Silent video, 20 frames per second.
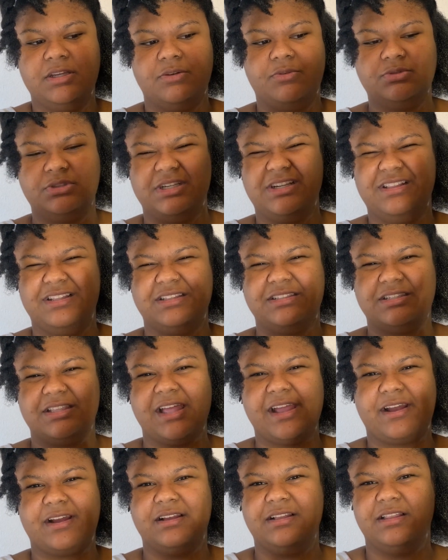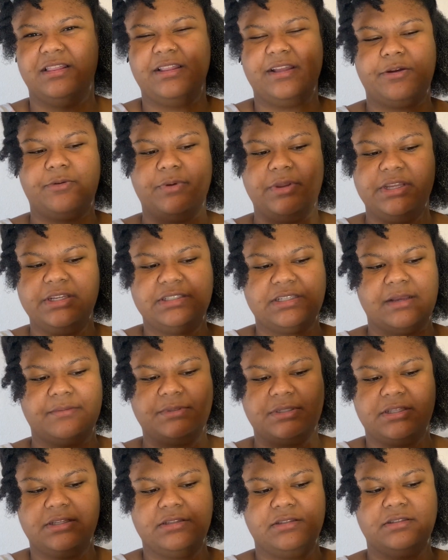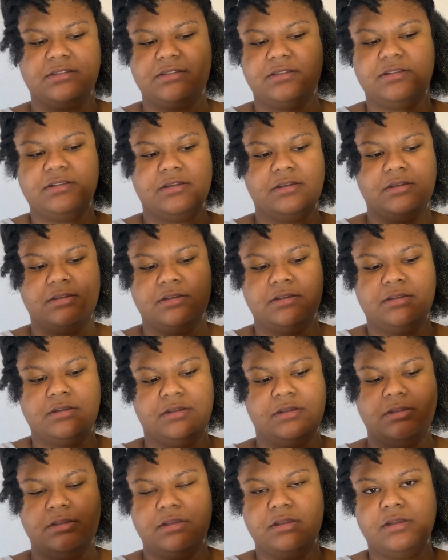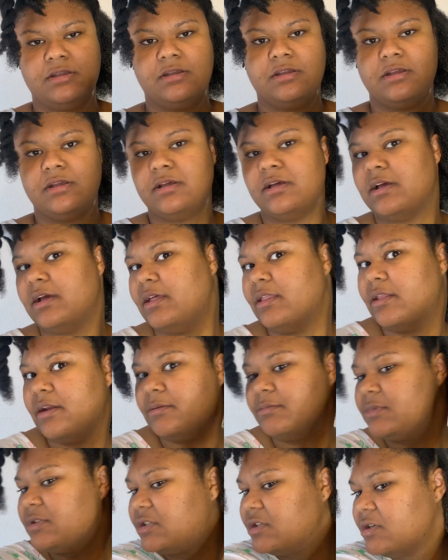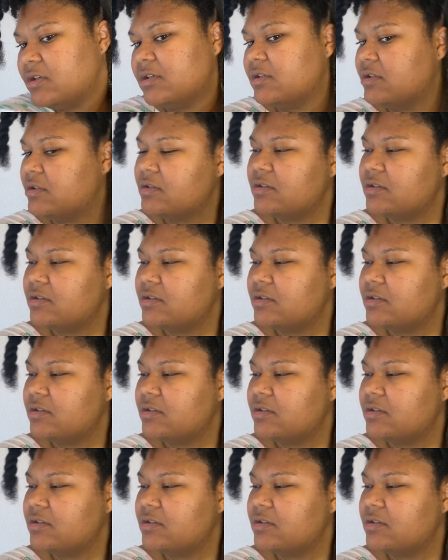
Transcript: till it's like a liquidy substance. And then I'm just gonna,